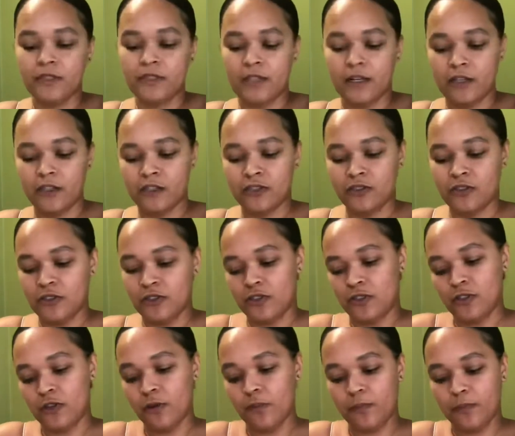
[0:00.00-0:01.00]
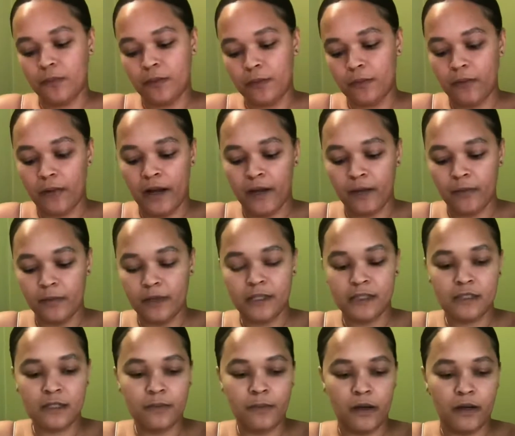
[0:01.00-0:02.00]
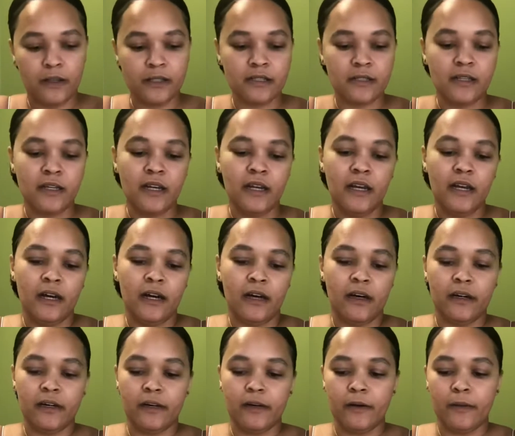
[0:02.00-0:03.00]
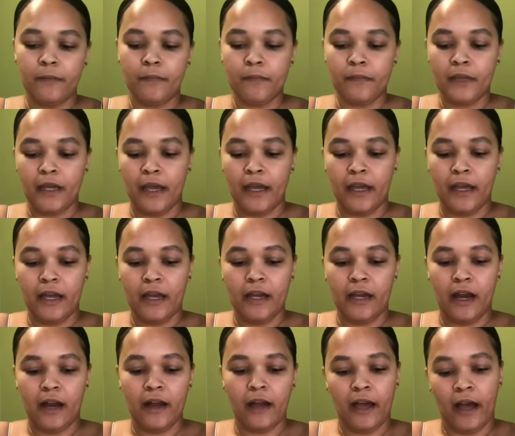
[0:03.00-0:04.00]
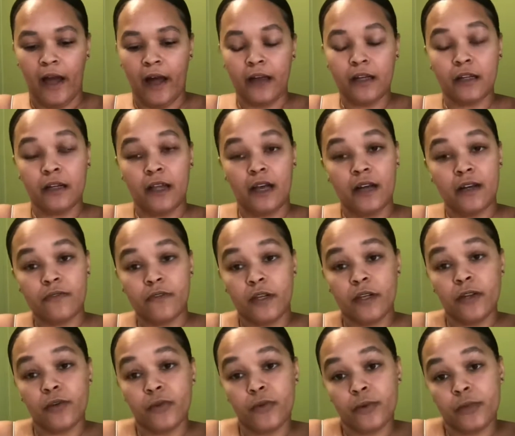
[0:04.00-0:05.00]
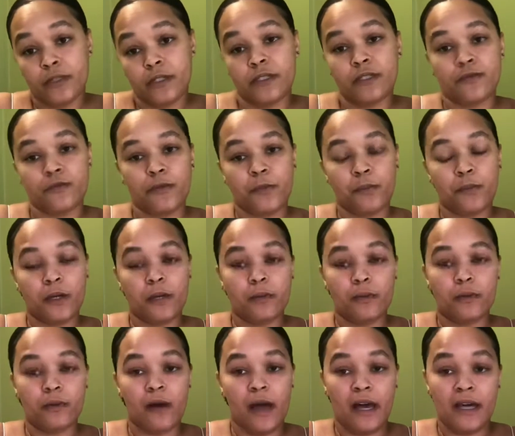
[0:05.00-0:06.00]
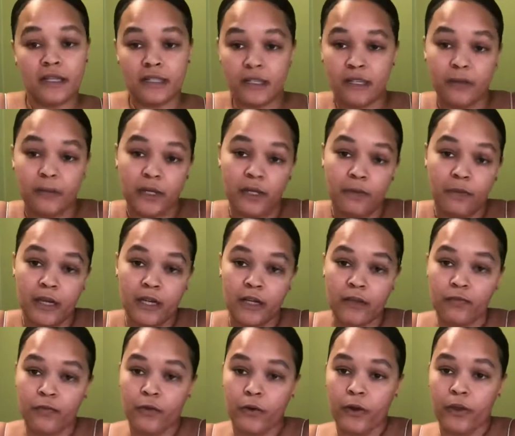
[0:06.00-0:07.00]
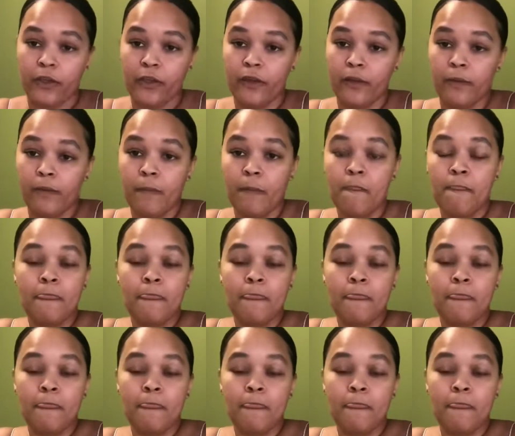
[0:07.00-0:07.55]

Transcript: I just show people how to make CMOS. And I had a lot of inquiries from people asking me to make it for them.